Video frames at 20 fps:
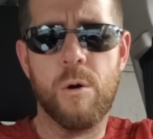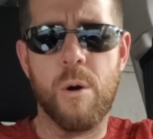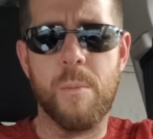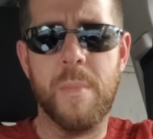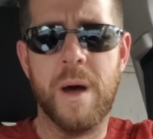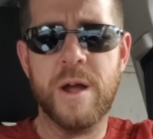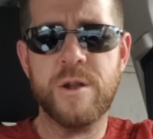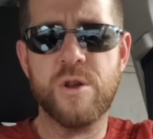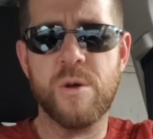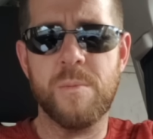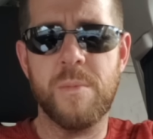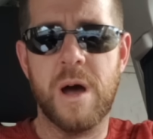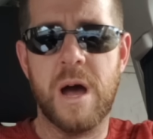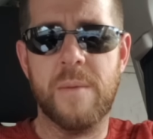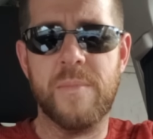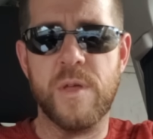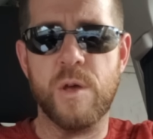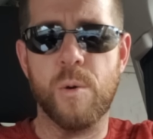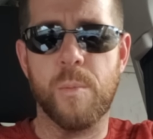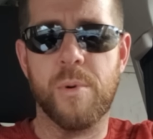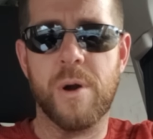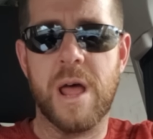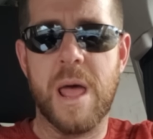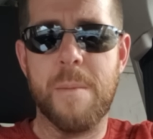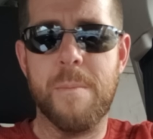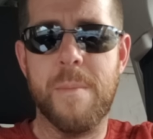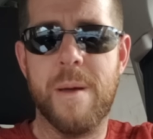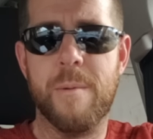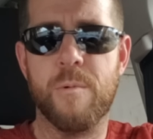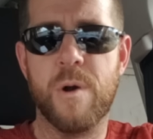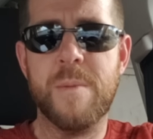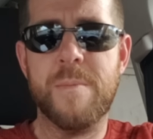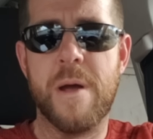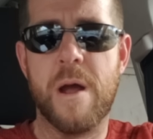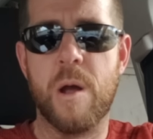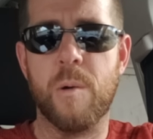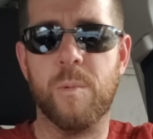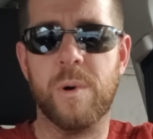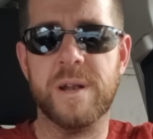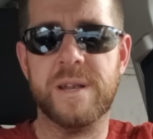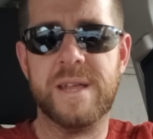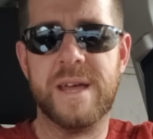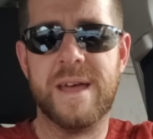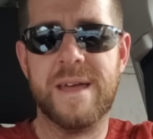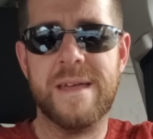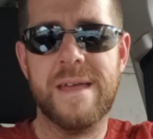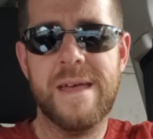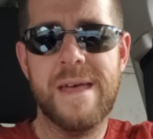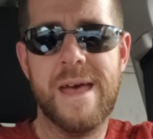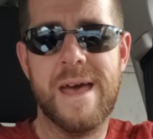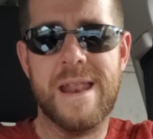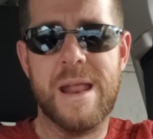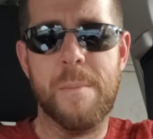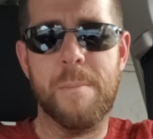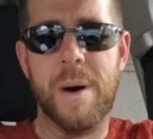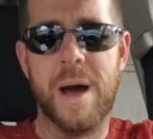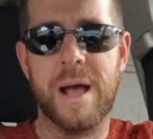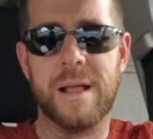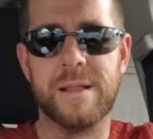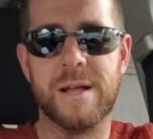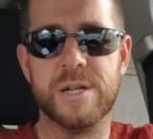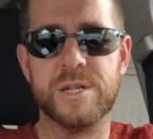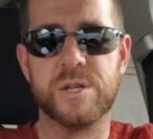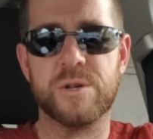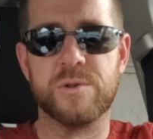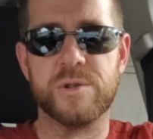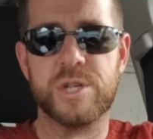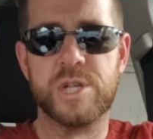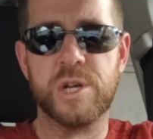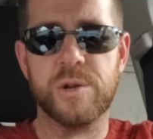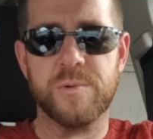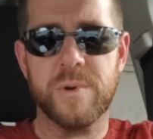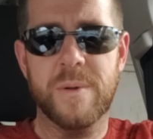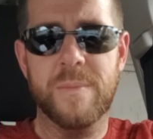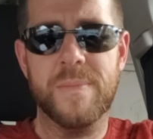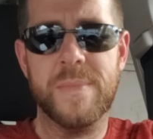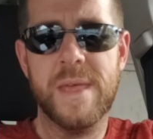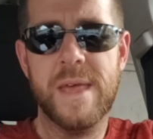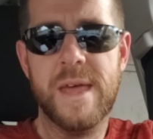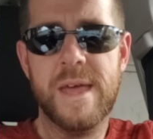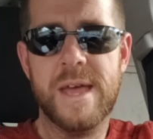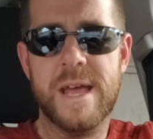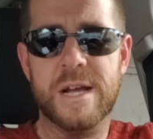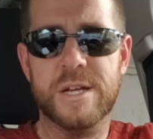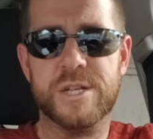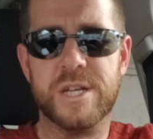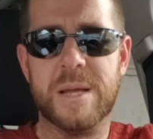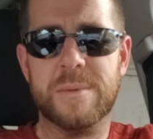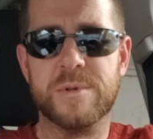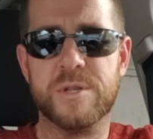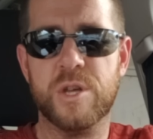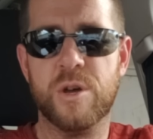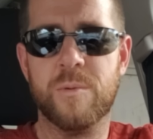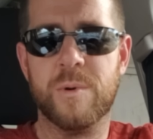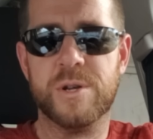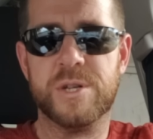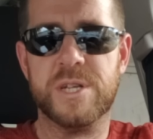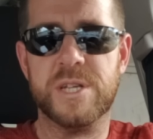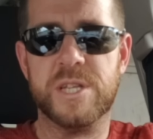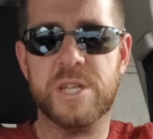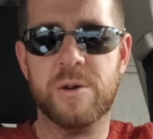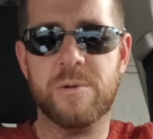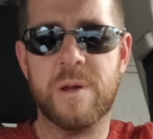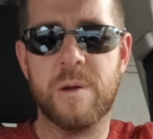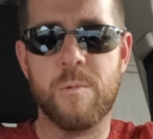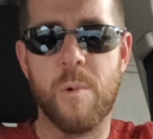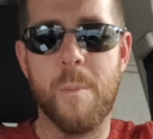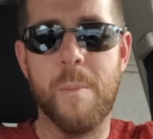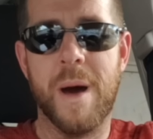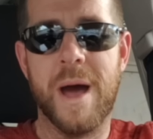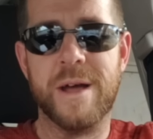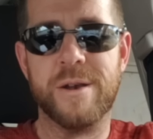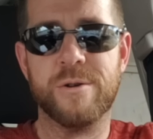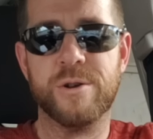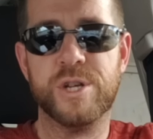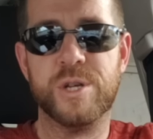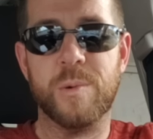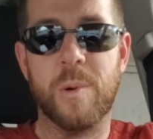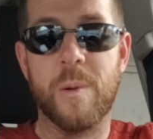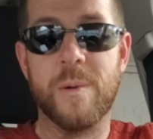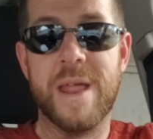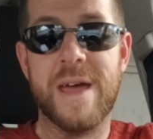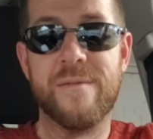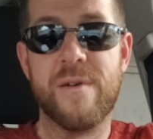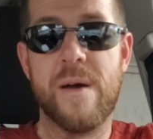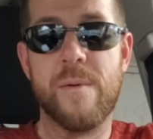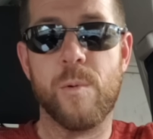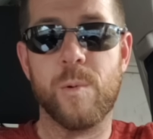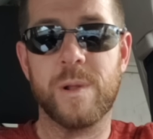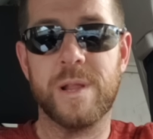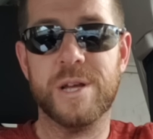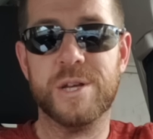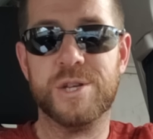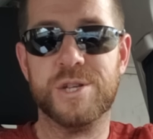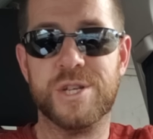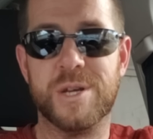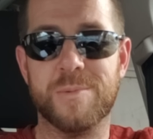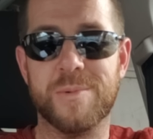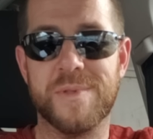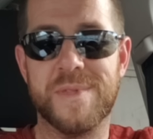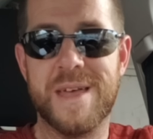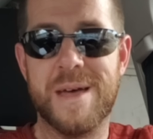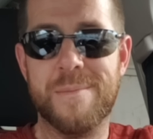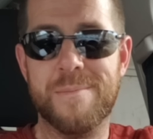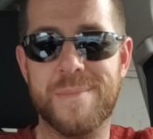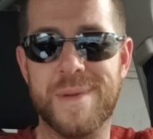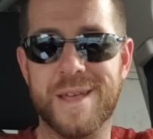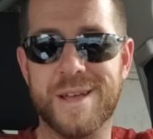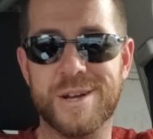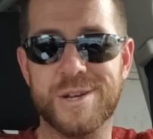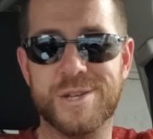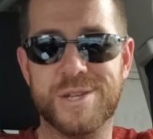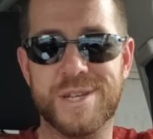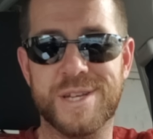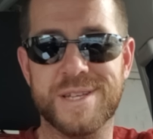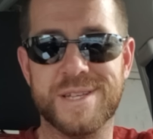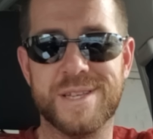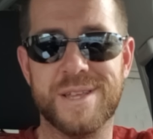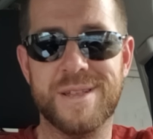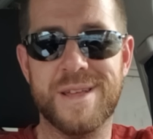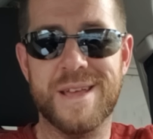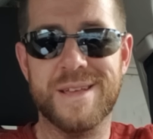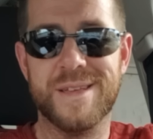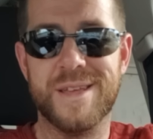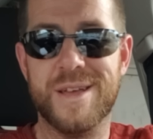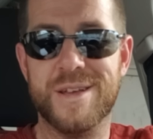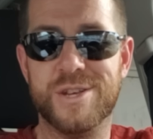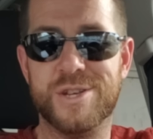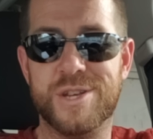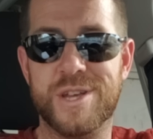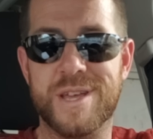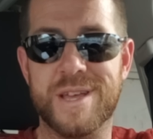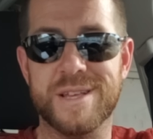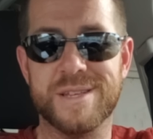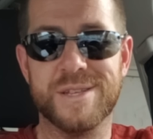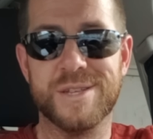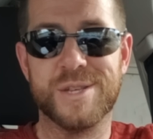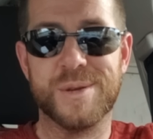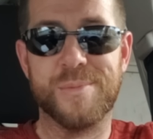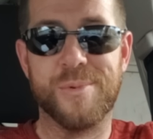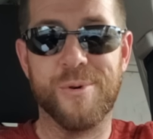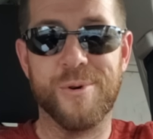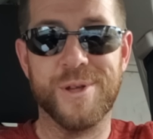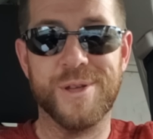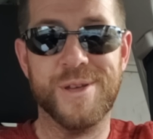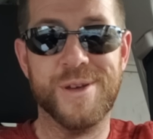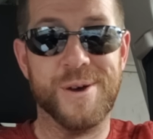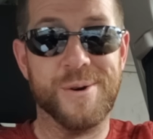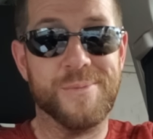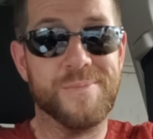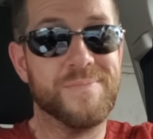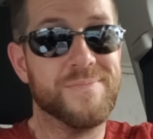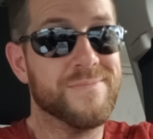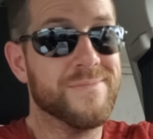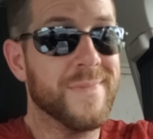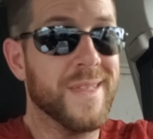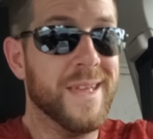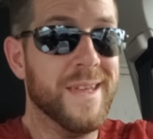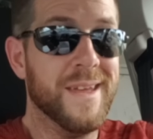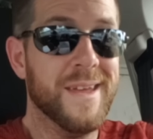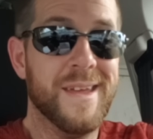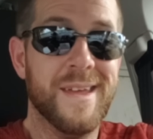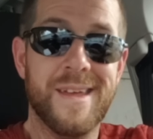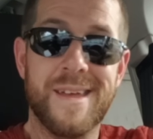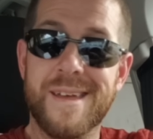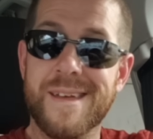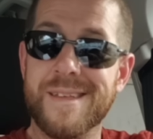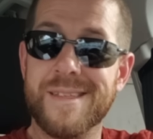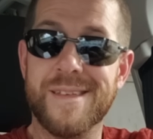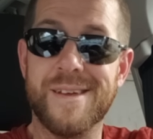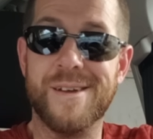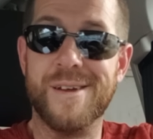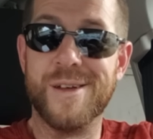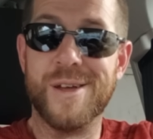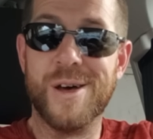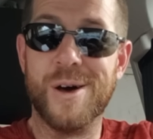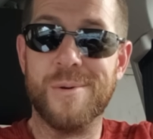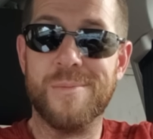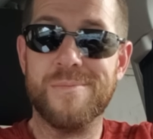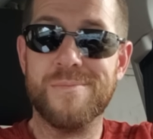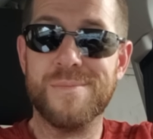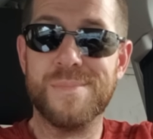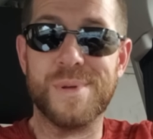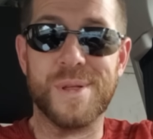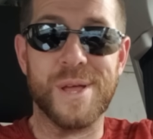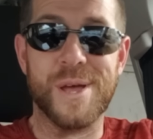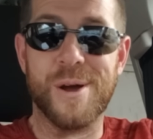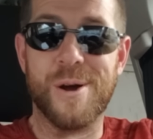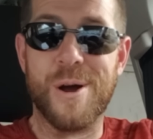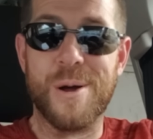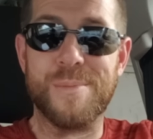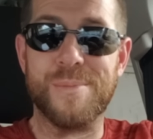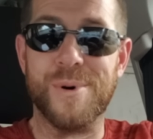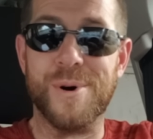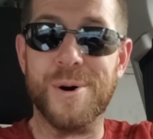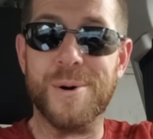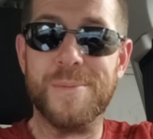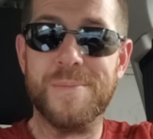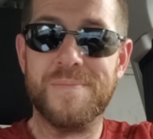Remind your mom that you will probably remarry one day and have biological children. If she keeps doing what she's doing, remind her she will never have a relationship with them because she isn't supporting you. There you go. Play hardball.